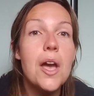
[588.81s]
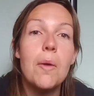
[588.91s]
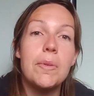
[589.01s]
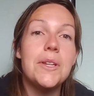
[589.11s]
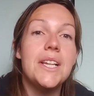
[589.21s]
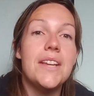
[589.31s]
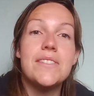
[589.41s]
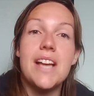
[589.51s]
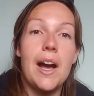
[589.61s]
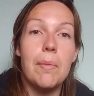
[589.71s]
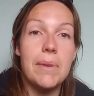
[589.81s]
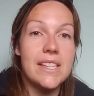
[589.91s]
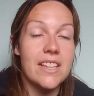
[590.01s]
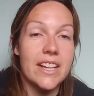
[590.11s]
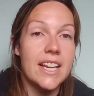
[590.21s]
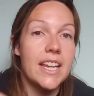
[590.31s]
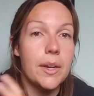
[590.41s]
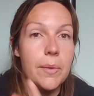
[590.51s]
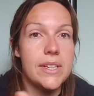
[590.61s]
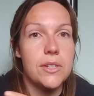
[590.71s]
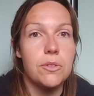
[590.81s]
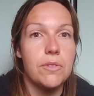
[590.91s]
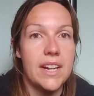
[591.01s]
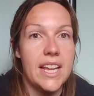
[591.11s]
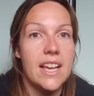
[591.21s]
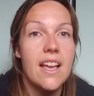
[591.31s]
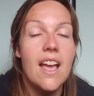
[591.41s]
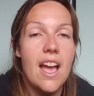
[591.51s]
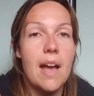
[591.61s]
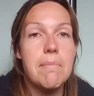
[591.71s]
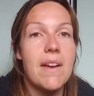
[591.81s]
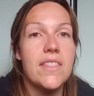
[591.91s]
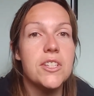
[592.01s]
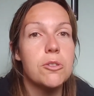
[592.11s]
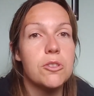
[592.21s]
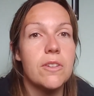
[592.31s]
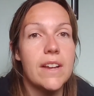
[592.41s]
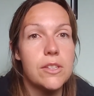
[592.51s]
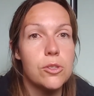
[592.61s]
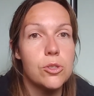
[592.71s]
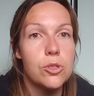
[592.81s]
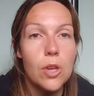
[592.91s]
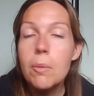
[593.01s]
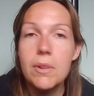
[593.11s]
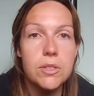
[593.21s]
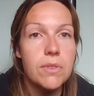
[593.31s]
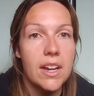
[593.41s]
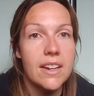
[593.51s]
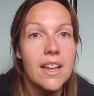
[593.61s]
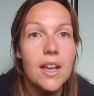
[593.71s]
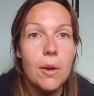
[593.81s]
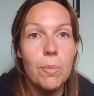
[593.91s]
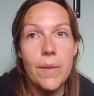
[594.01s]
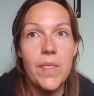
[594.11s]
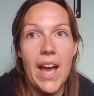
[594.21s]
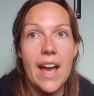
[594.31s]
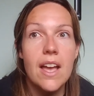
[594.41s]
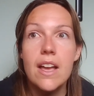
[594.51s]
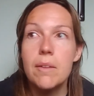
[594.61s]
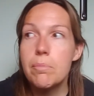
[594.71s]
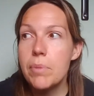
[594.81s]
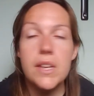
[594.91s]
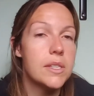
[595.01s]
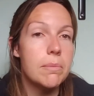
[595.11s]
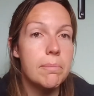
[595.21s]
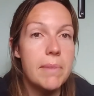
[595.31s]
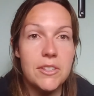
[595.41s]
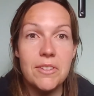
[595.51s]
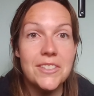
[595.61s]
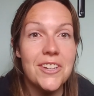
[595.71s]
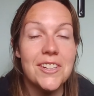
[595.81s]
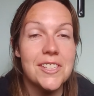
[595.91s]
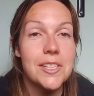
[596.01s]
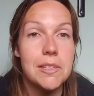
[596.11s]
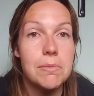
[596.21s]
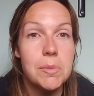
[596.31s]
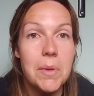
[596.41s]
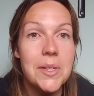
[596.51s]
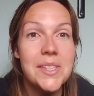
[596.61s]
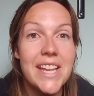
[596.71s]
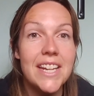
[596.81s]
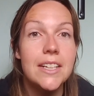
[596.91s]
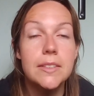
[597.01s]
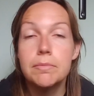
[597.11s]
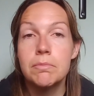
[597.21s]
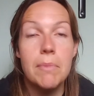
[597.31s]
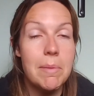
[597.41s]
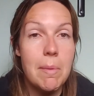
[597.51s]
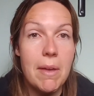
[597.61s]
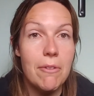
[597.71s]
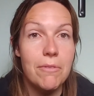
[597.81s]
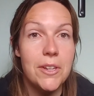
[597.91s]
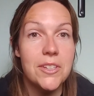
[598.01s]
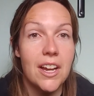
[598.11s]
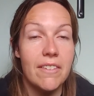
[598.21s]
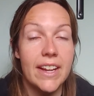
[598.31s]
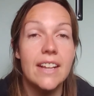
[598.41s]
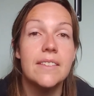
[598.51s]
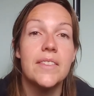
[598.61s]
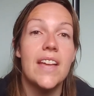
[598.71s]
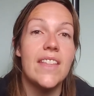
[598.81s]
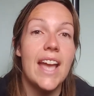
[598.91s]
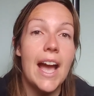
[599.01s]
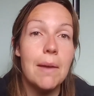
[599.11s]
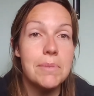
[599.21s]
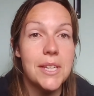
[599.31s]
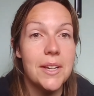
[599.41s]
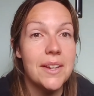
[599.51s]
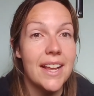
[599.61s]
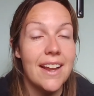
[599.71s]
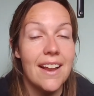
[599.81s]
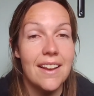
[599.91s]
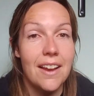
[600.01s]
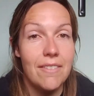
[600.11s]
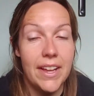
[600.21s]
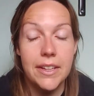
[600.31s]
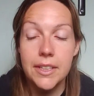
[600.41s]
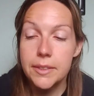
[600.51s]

When you lift it up, it's like a liquid and all runny. And the children have had so much fun with that. put some measuring jugs and some spoons in, maybe a bit of food colouring, and they absolutely love it.